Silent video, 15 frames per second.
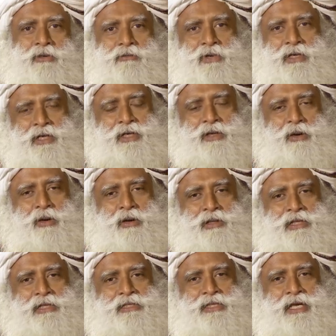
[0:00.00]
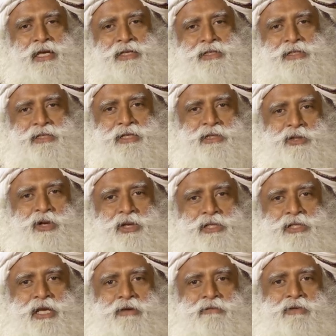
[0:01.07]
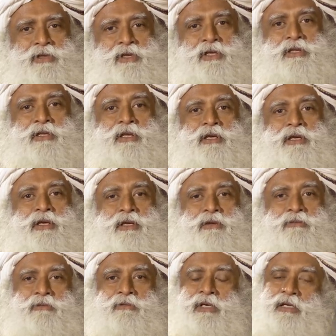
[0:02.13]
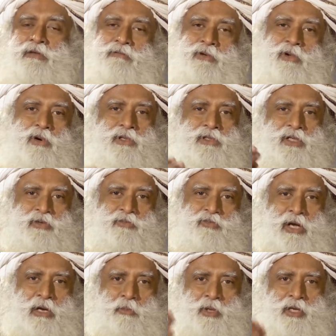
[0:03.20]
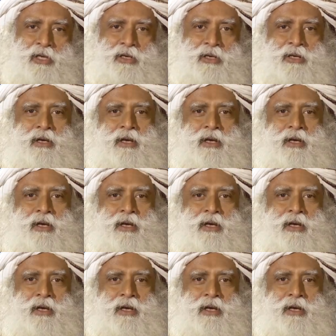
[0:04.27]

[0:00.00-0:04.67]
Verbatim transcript: We did all this science, technology, everything, thinking we will live long-term well-being.